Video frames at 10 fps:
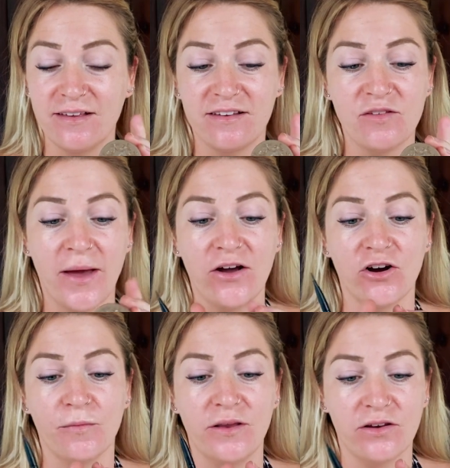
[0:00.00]
This is my
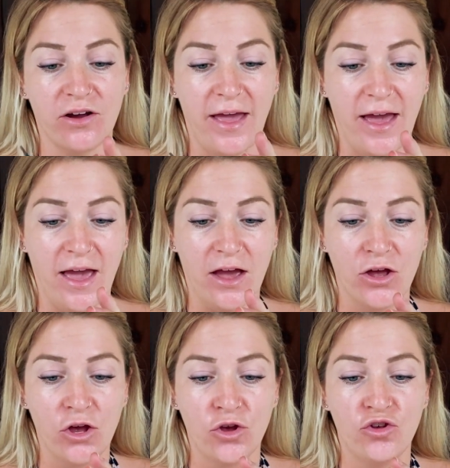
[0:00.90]
Urban
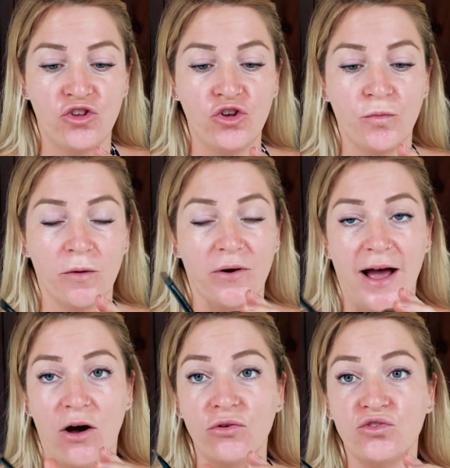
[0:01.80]
Decay Super
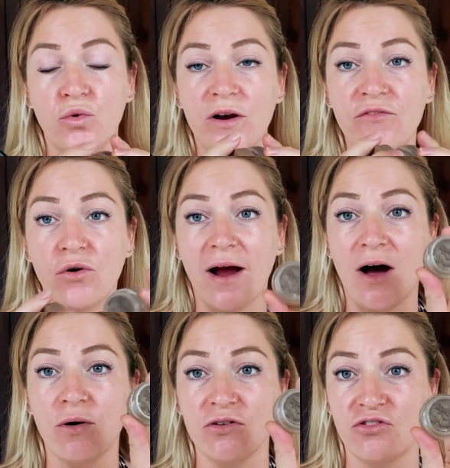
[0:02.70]
Brow,
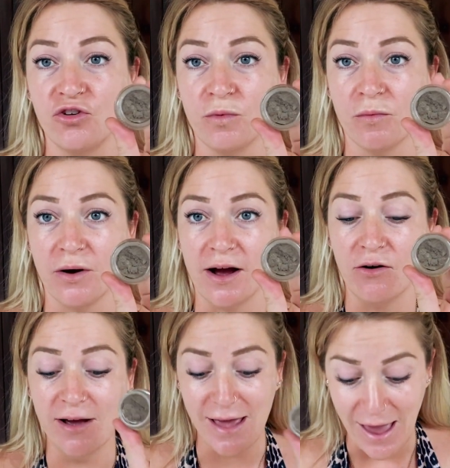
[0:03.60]
24-hour Super
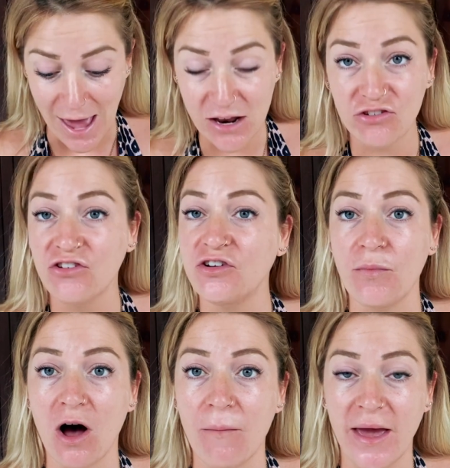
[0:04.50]
Brow, and it's just a
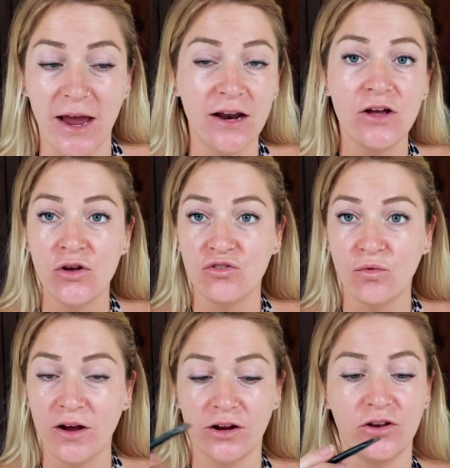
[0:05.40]
pomade. So
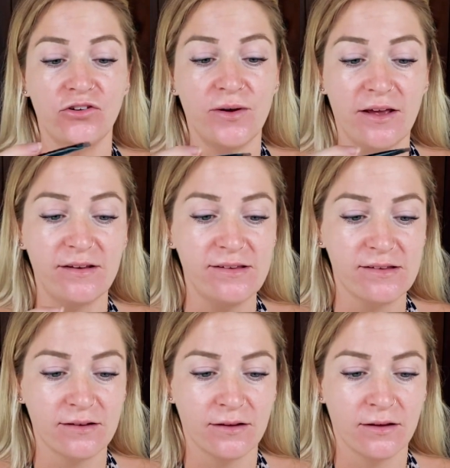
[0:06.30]
what you're gonna do
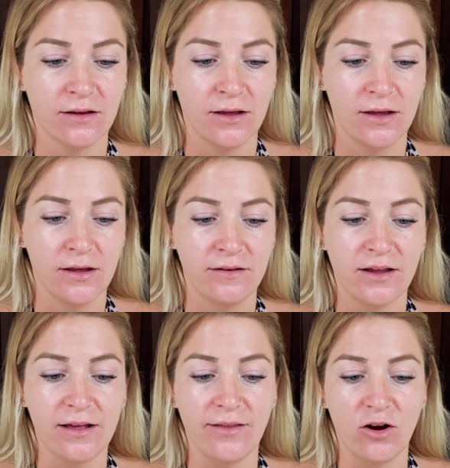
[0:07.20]
is
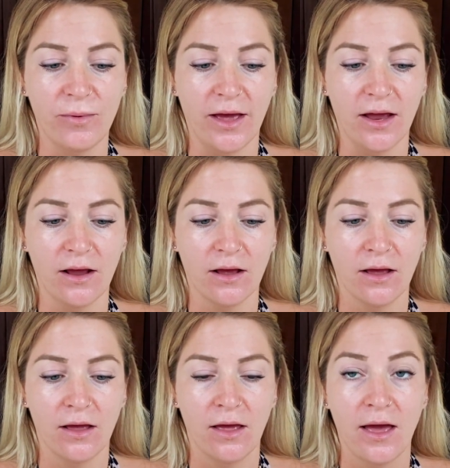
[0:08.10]
take a little bit
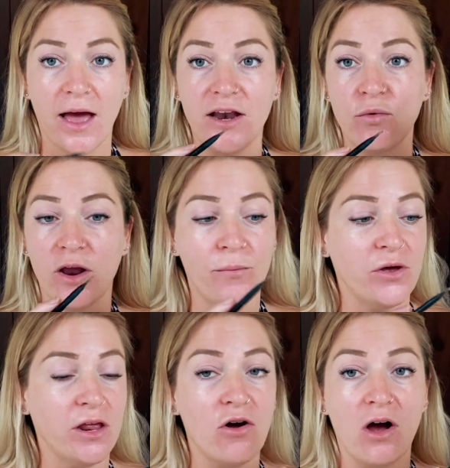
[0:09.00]
and you want to
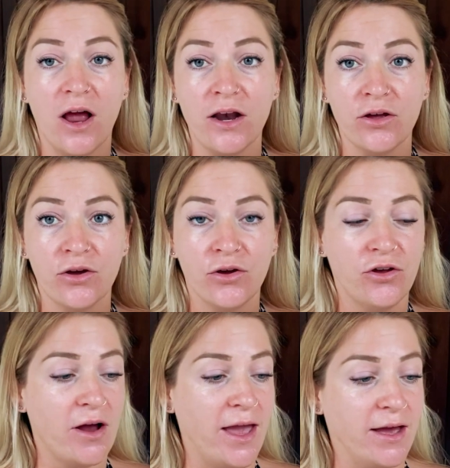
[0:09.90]
put it on
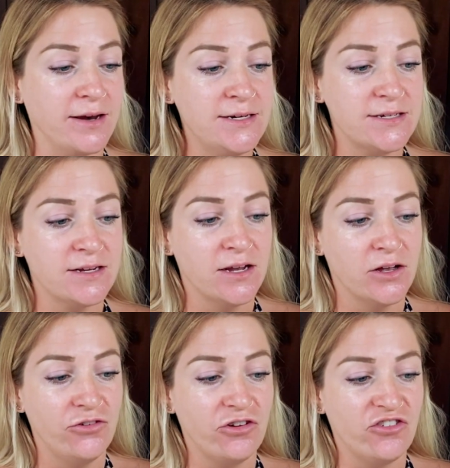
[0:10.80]
your hand
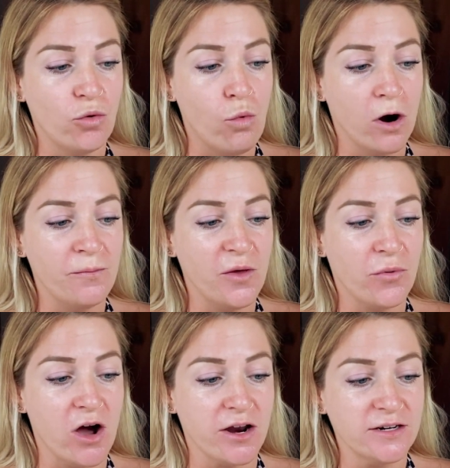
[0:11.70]
just to warm the
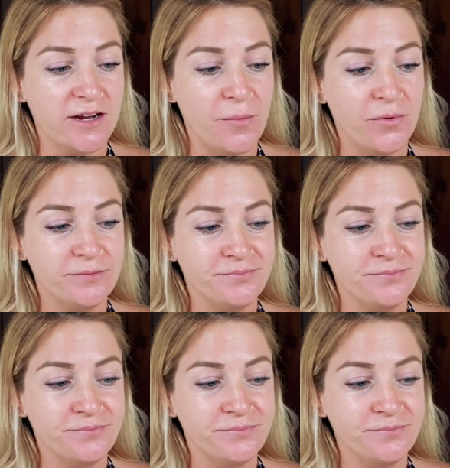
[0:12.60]
product up.